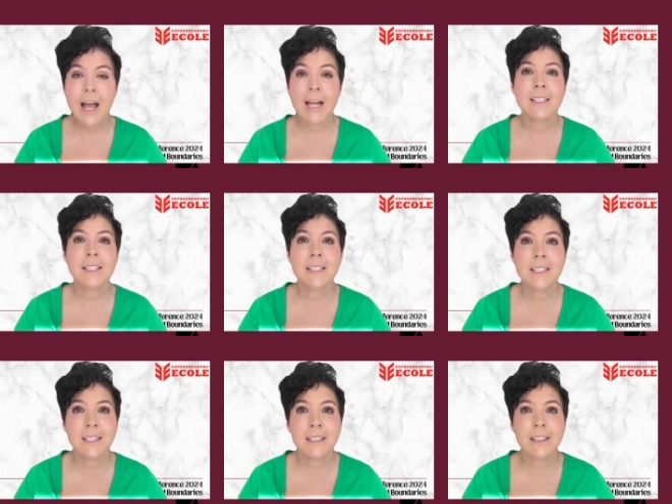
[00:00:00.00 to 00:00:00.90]
And
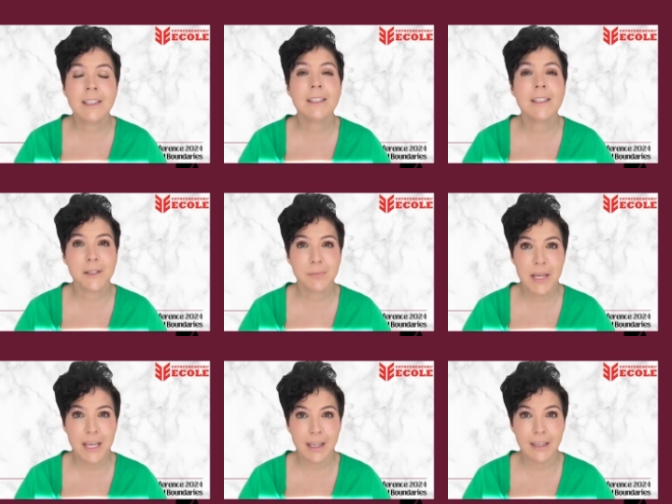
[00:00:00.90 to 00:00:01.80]
still
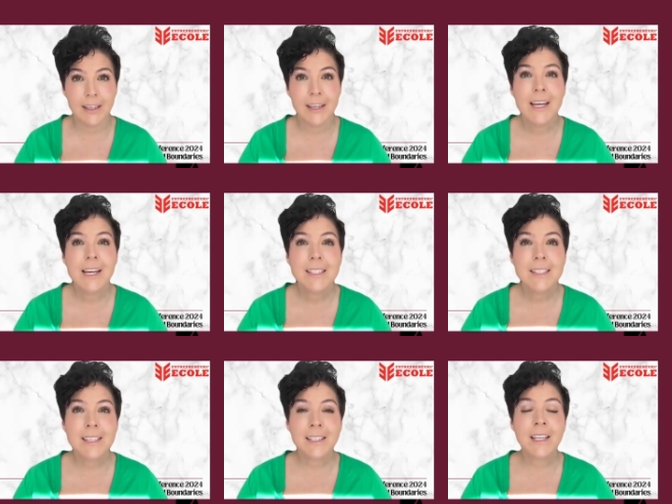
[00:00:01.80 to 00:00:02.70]
speaking.
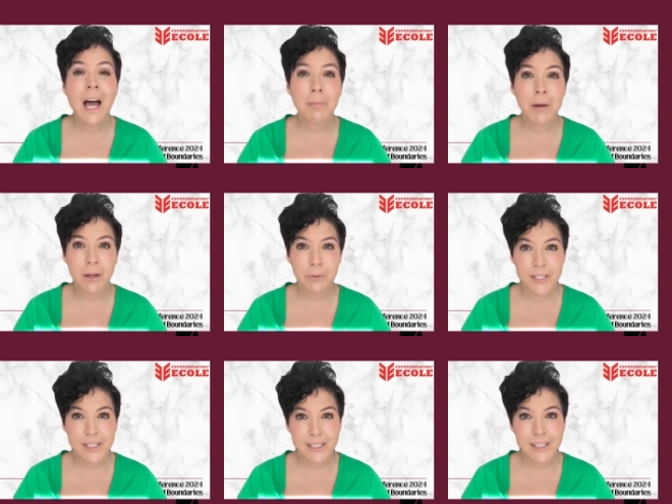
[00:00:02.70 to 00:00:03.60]
Skill up on
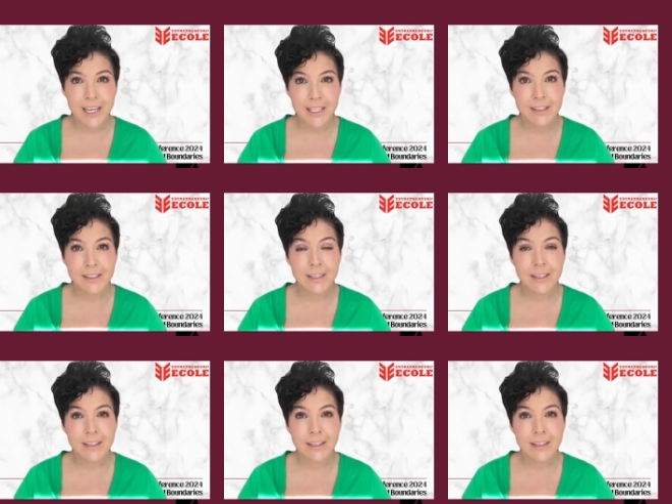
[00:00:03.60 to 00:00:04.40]
resilience.